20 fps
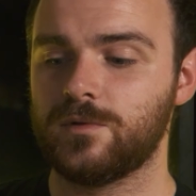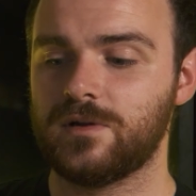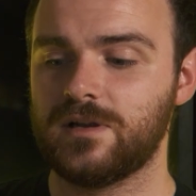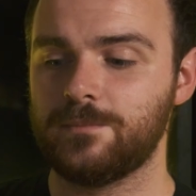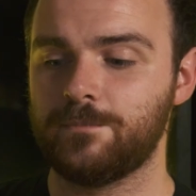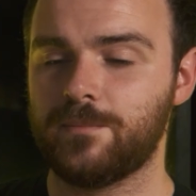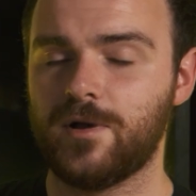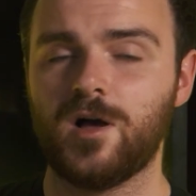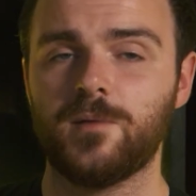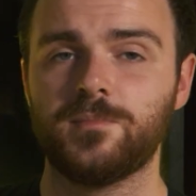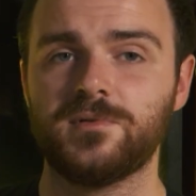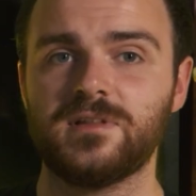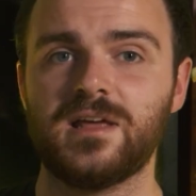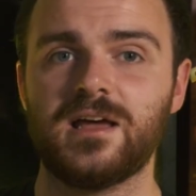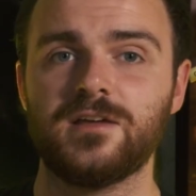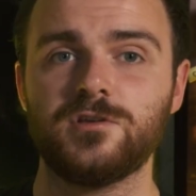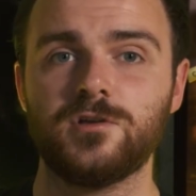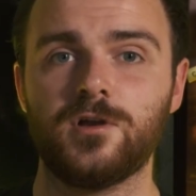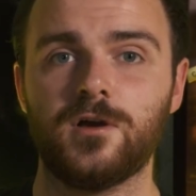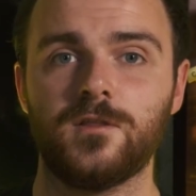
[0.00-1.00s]
when I popped
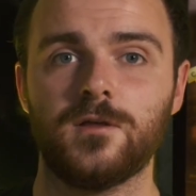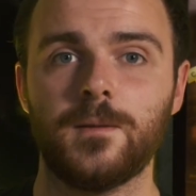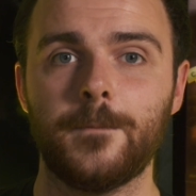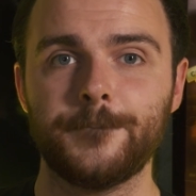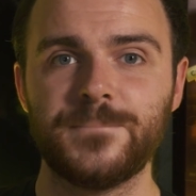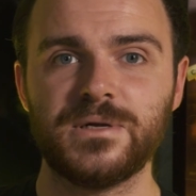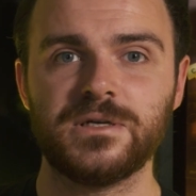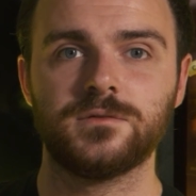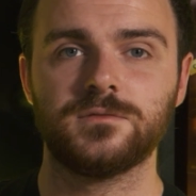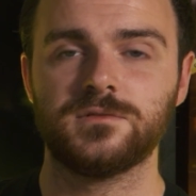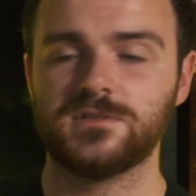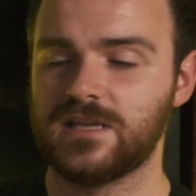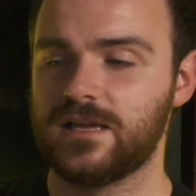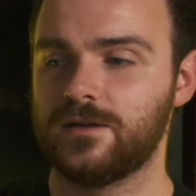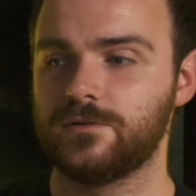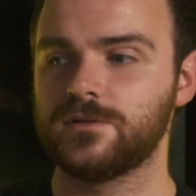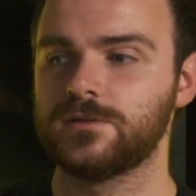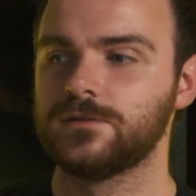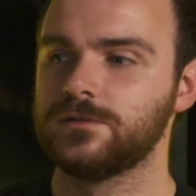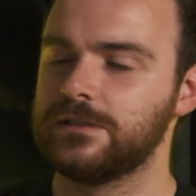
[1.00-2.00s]
that you got the
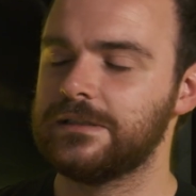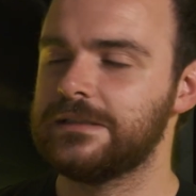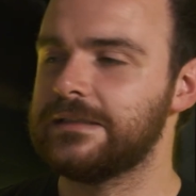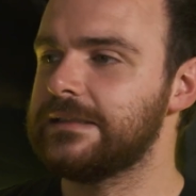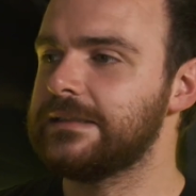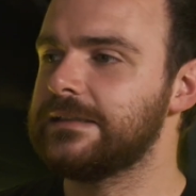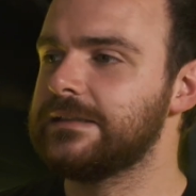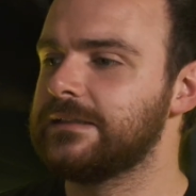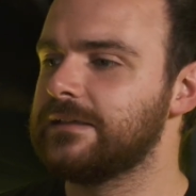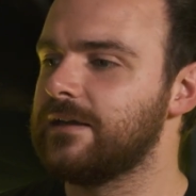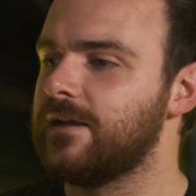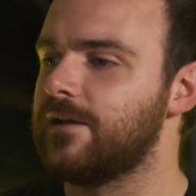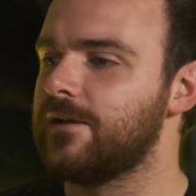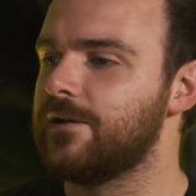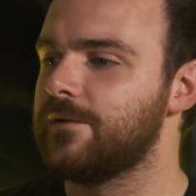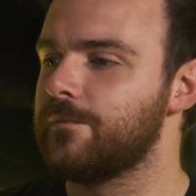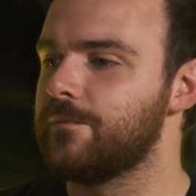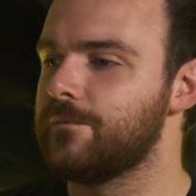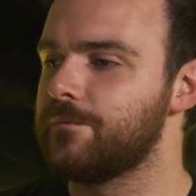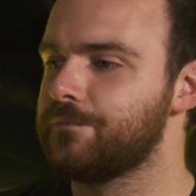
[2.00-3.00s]
sound.
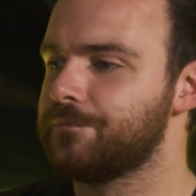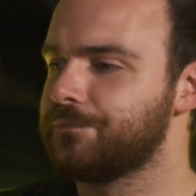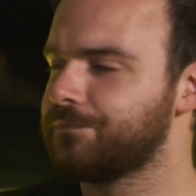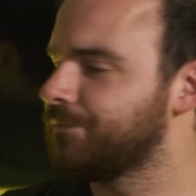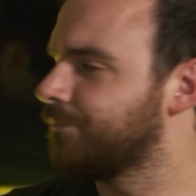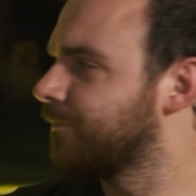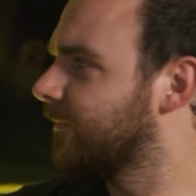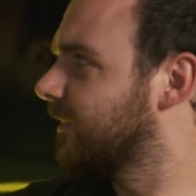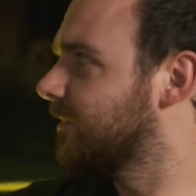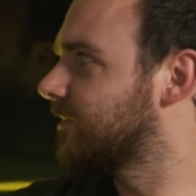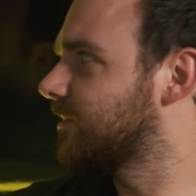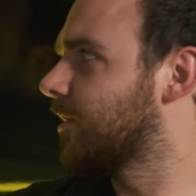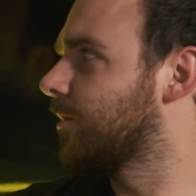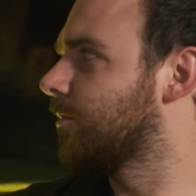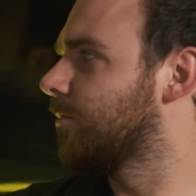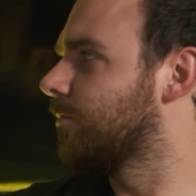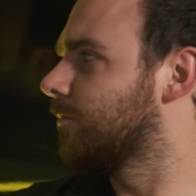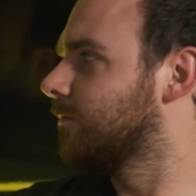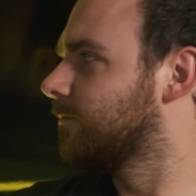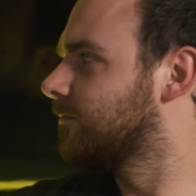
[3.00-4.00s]
Um,
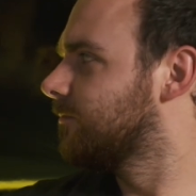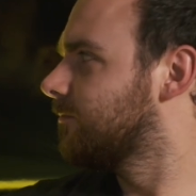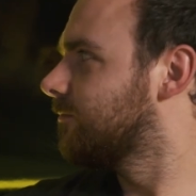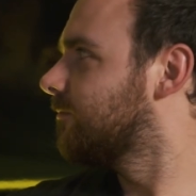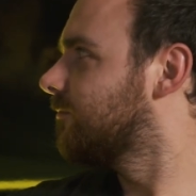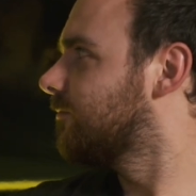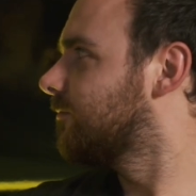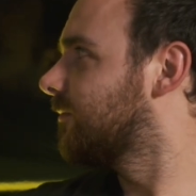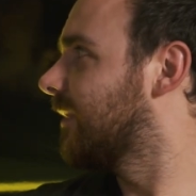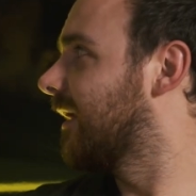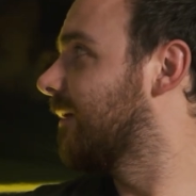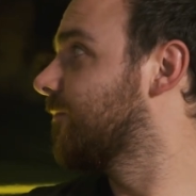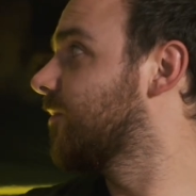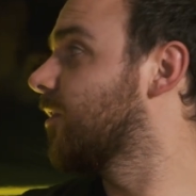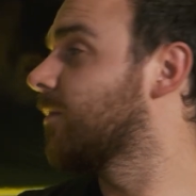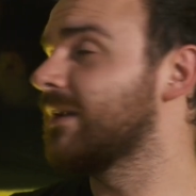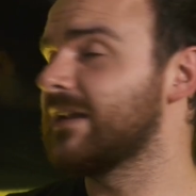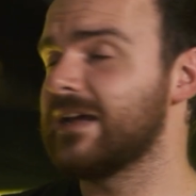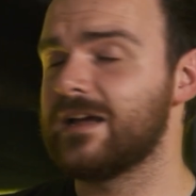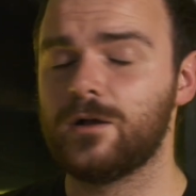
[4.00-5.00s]
so I've
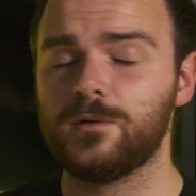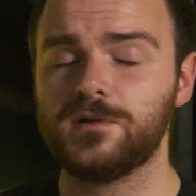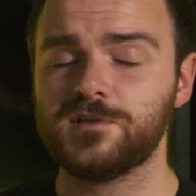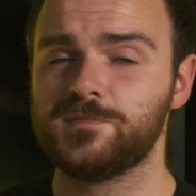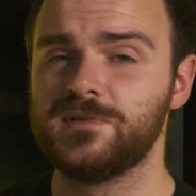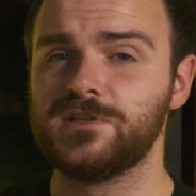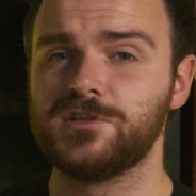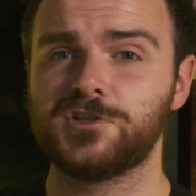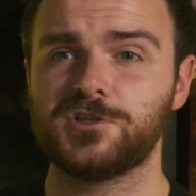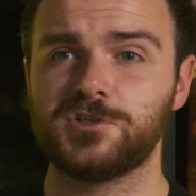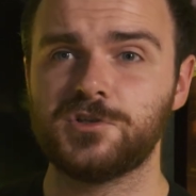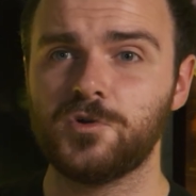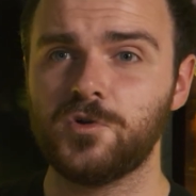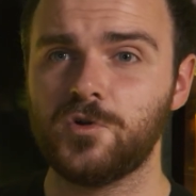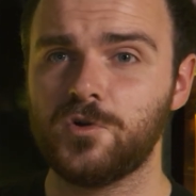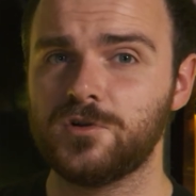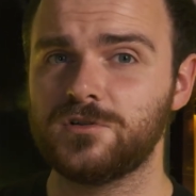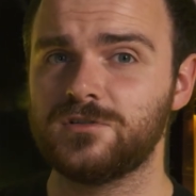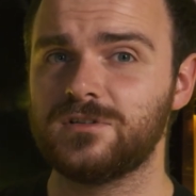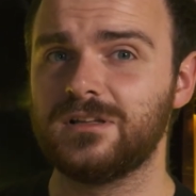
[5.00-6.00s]
no idea how it's been
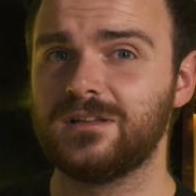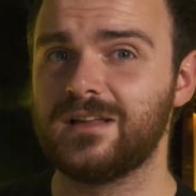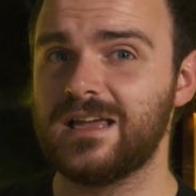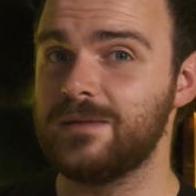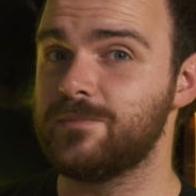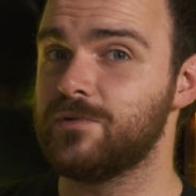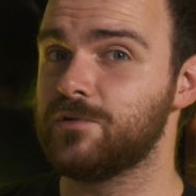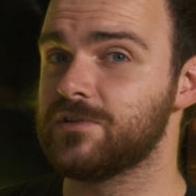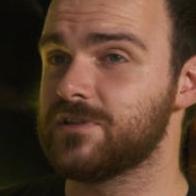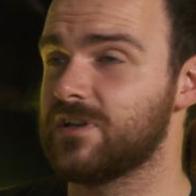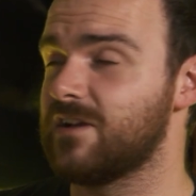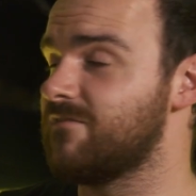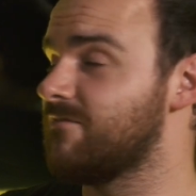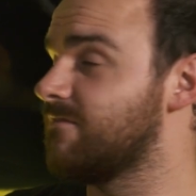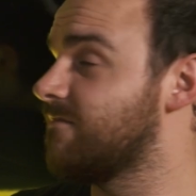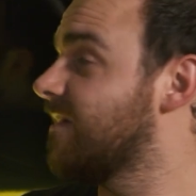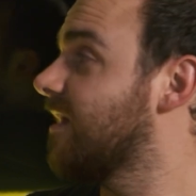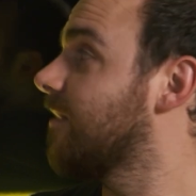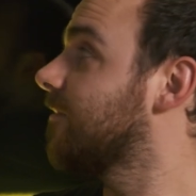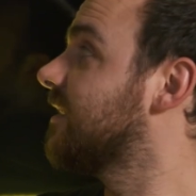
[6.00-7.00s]
stored. The labels are
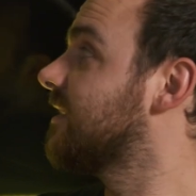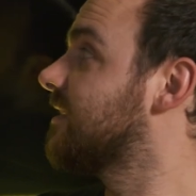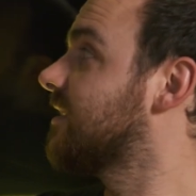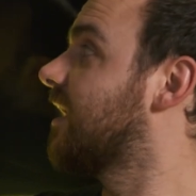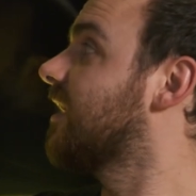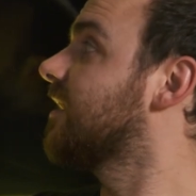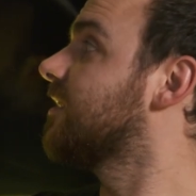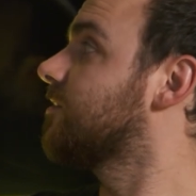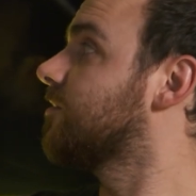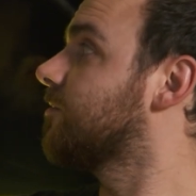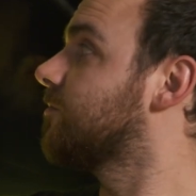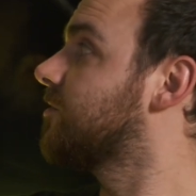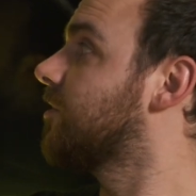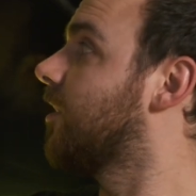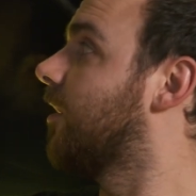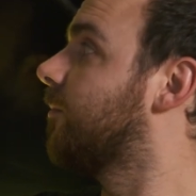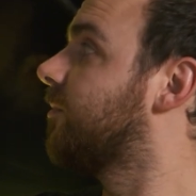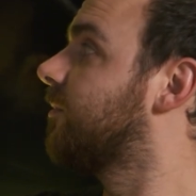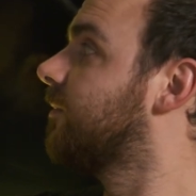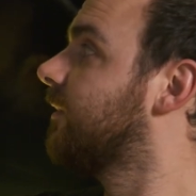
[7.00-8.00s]
very tired up
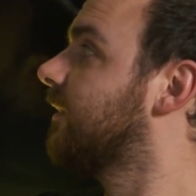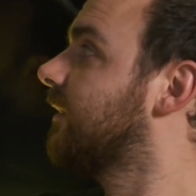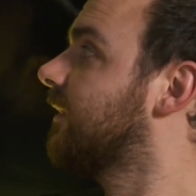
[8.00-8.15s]
top.